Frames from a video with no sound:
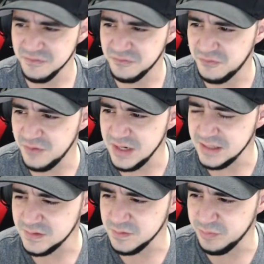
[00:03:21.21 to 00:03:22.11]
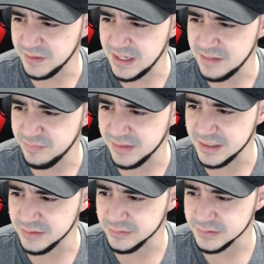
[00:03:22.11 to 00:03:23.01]
Free-to-play
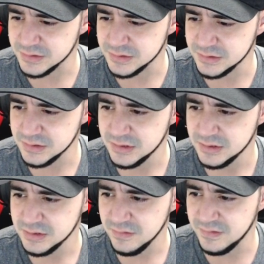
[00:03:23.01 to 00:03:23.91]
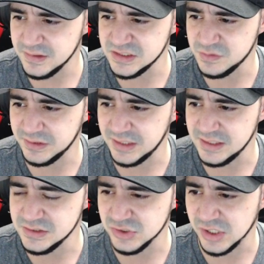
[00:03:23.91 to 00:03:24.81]
players. This is what they
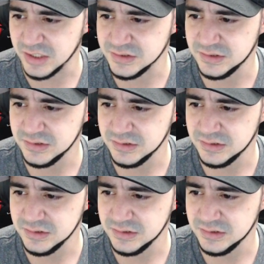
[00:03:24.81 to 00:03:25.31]
suggest.